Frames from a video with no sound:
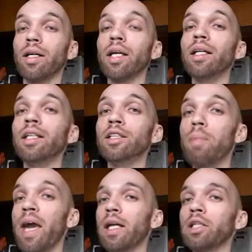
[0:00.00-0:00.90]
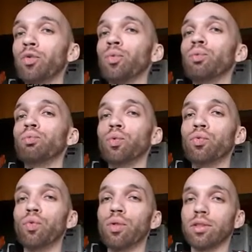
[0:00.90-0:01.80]
it is managed through brute
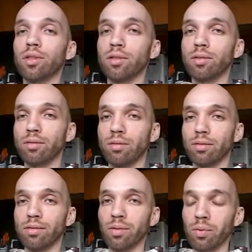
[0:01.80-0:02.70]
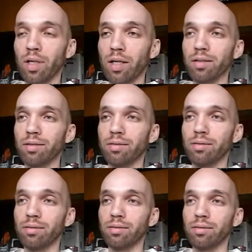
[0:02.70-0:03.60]
force, okay?
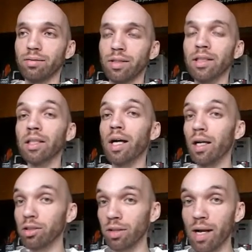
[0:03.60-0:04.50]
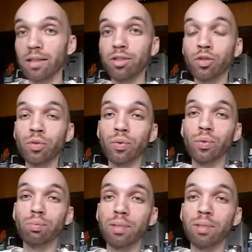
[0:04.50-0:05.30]
In contrast to